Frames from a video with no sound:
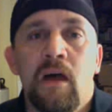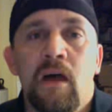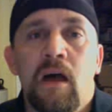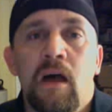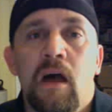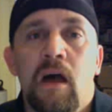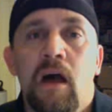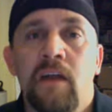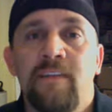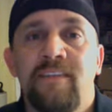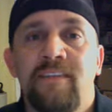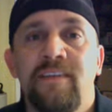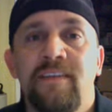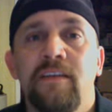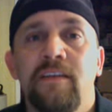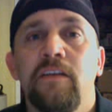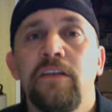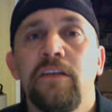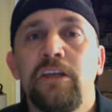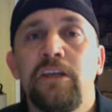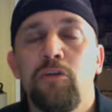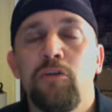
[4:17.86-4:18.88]

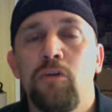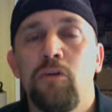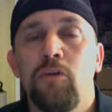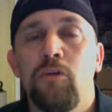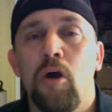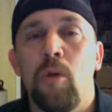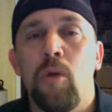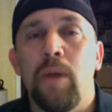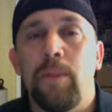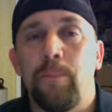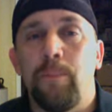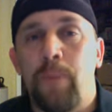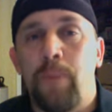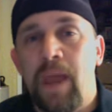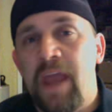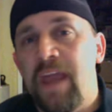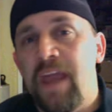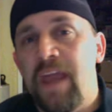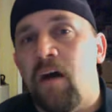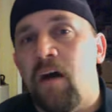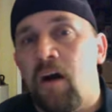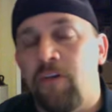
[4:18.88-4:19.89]
until you go and
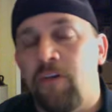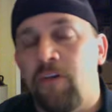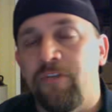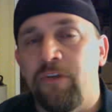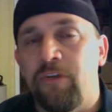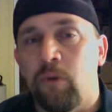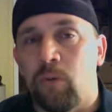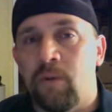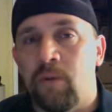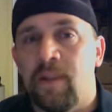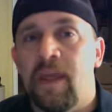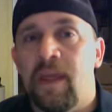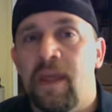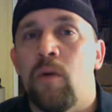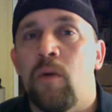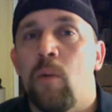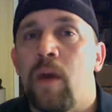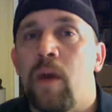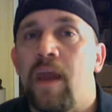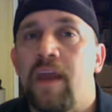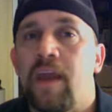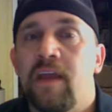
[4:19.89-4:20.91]
pay off your
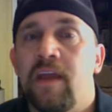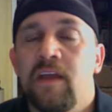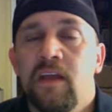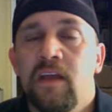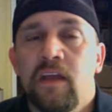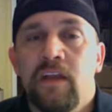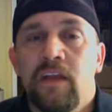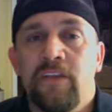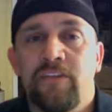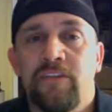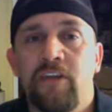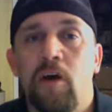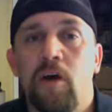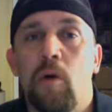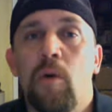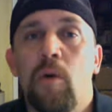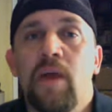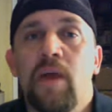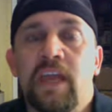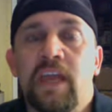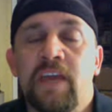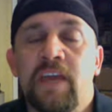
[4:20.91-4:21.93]
layaway.
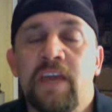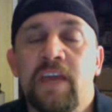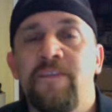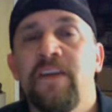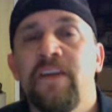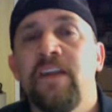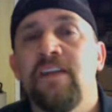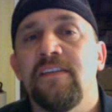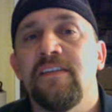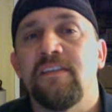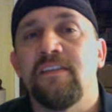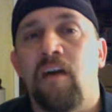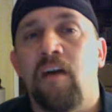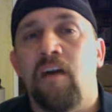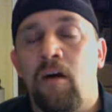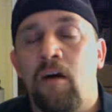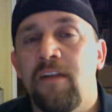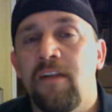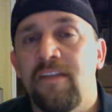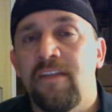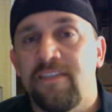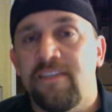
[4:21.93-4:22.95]
So, if it is
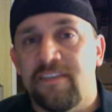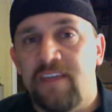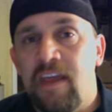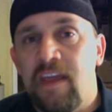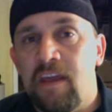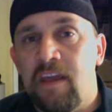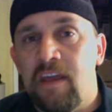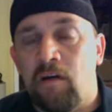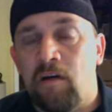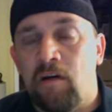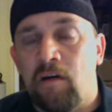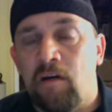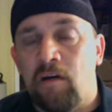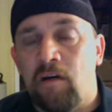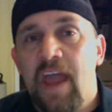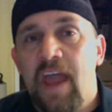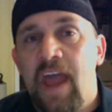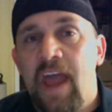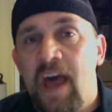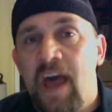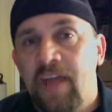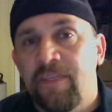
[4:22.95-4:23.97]
on sale
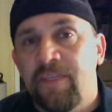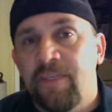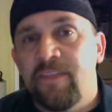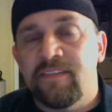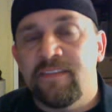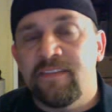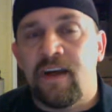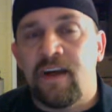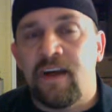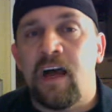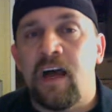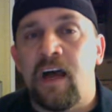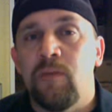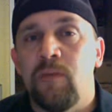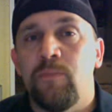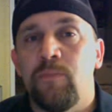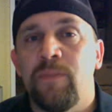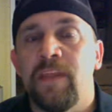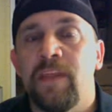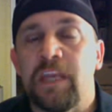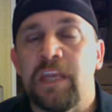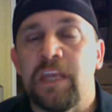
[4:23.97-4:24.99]
at the
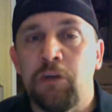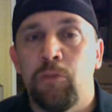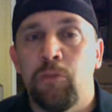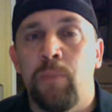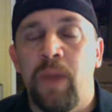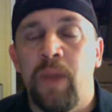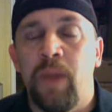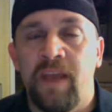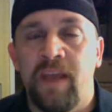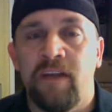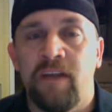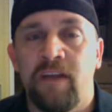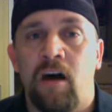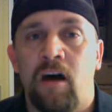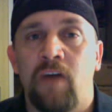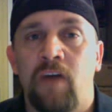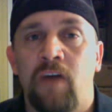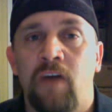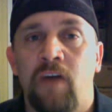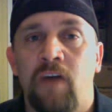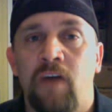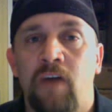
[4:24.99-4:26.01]
time that you pay it
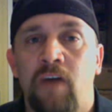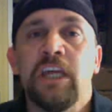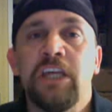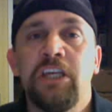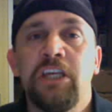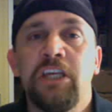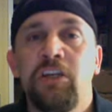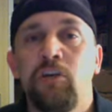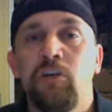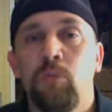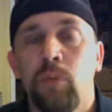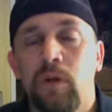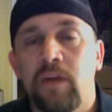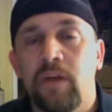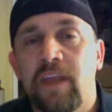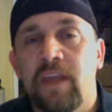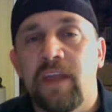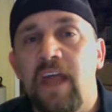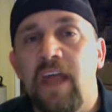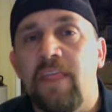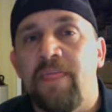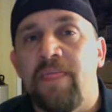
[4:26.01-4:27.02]
off, you will
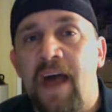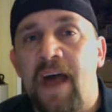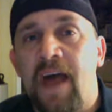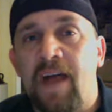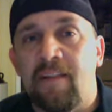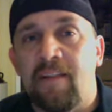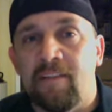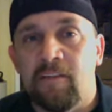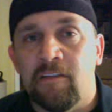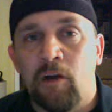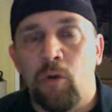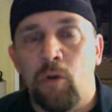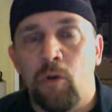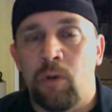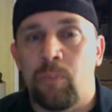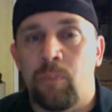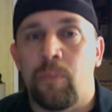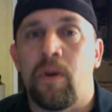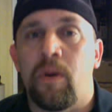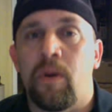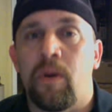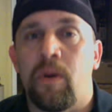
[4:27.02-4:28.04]
get that lower
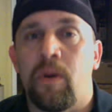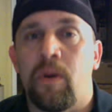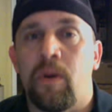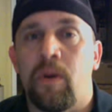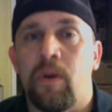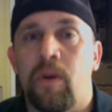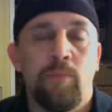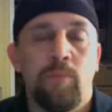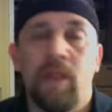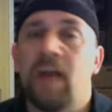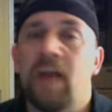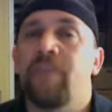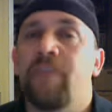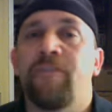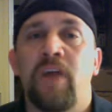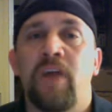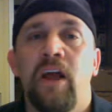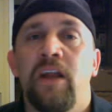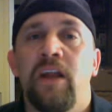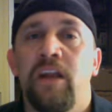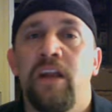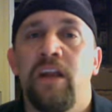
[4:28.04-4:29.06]
price, Black
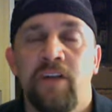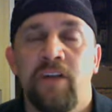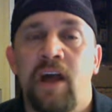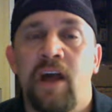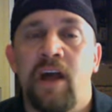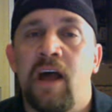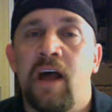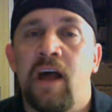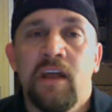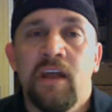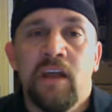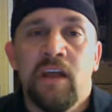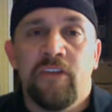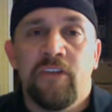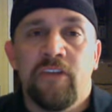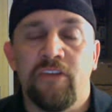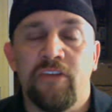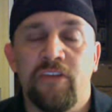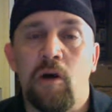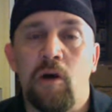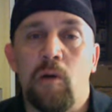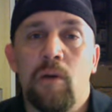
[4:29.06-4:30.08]
Friday or not.
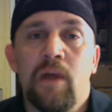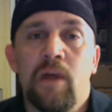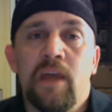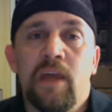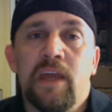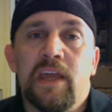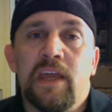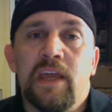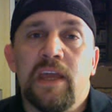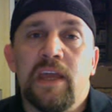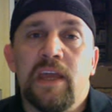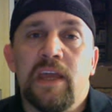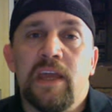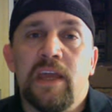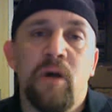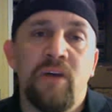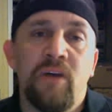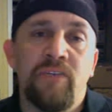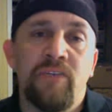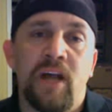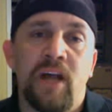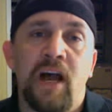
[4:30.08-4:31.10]
So, if you
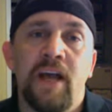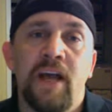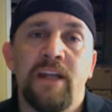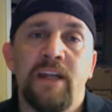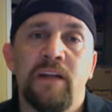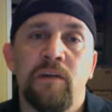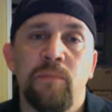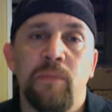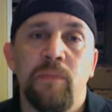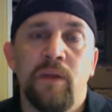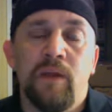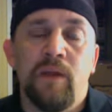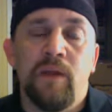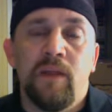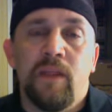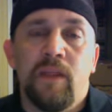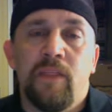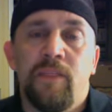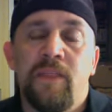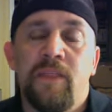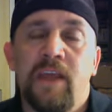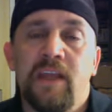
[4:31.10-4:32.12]
have an item
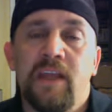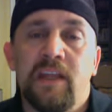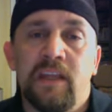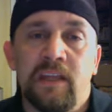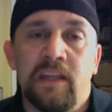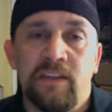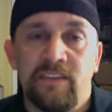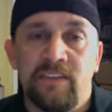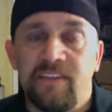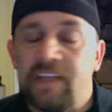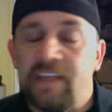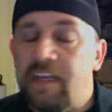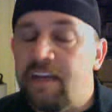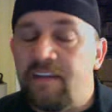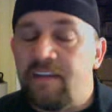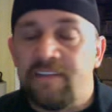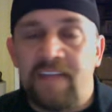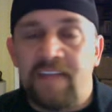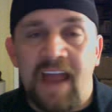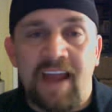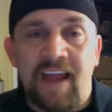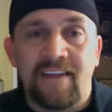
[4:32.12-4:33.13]
that is the
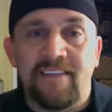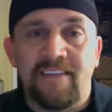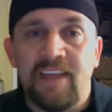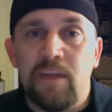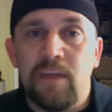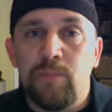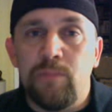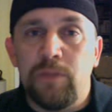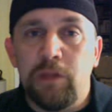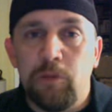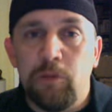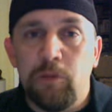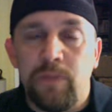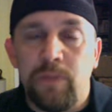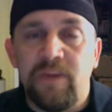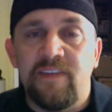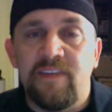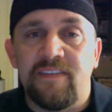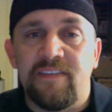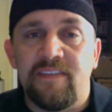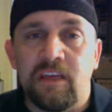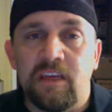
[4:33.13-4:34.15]
exact same
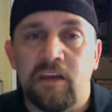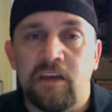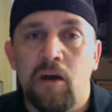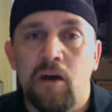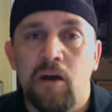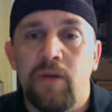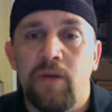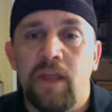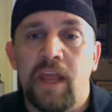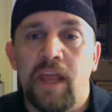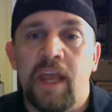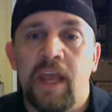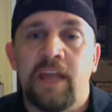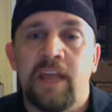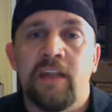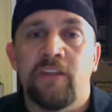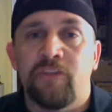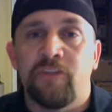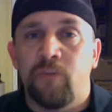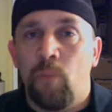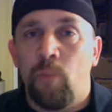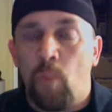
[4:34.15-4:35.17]
UPC code and
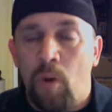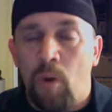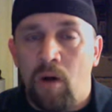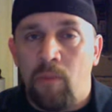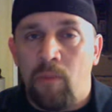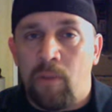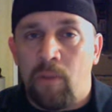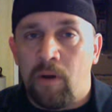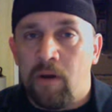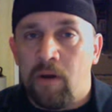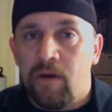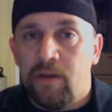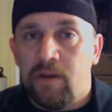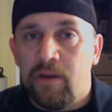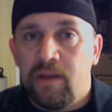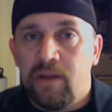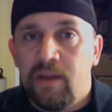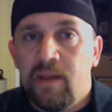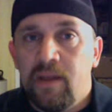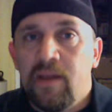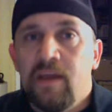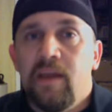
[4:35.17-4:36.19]
it's from Walmart,
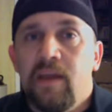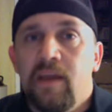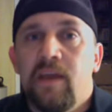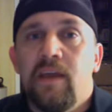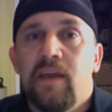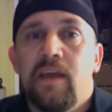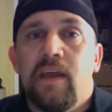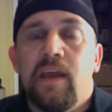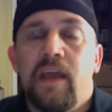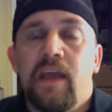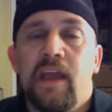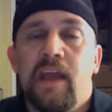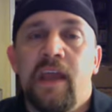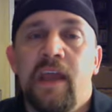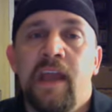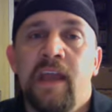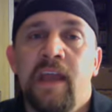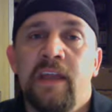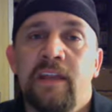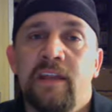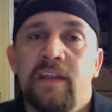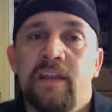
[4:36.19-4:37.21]

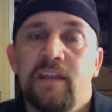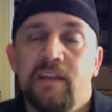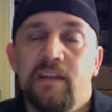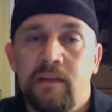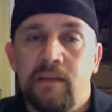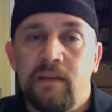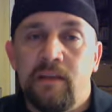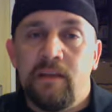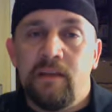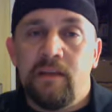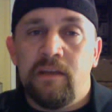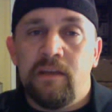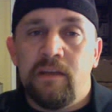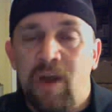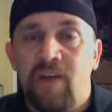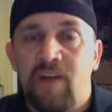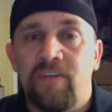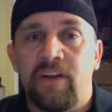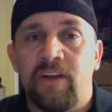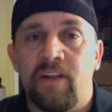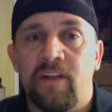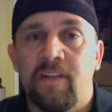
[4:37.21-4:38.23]
and you
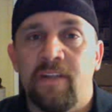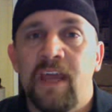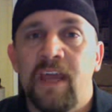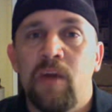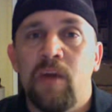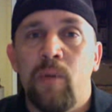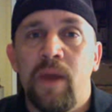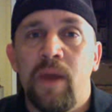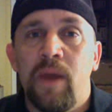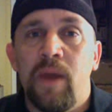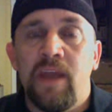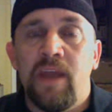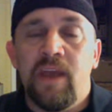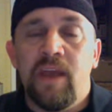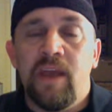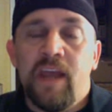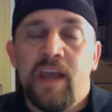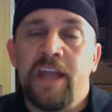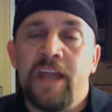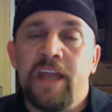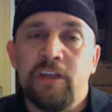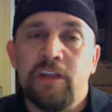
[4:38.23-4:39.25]
have it on layaway,
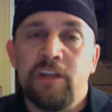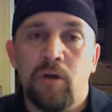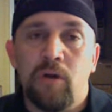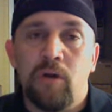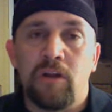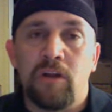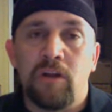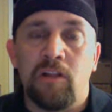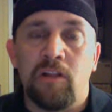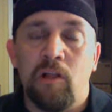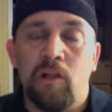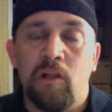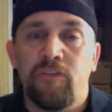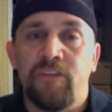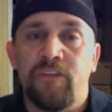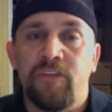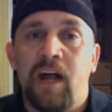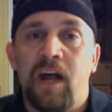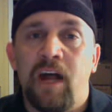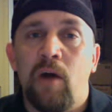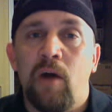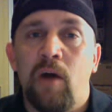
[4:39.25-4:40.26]
and you go to close
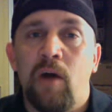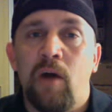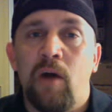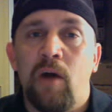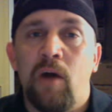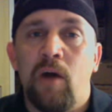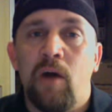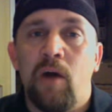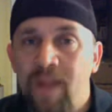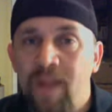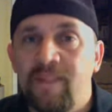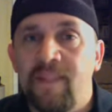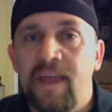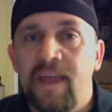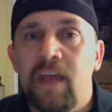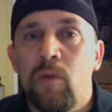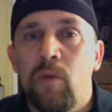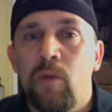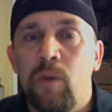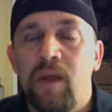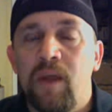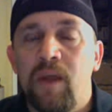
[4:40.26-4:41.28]
it out when
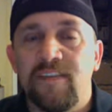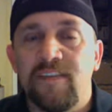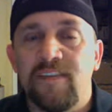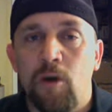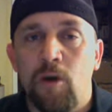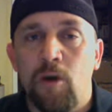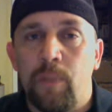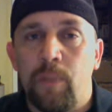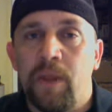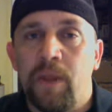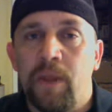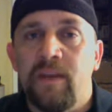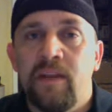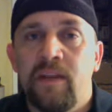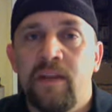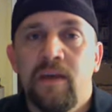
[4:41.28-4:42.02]
layaway is open,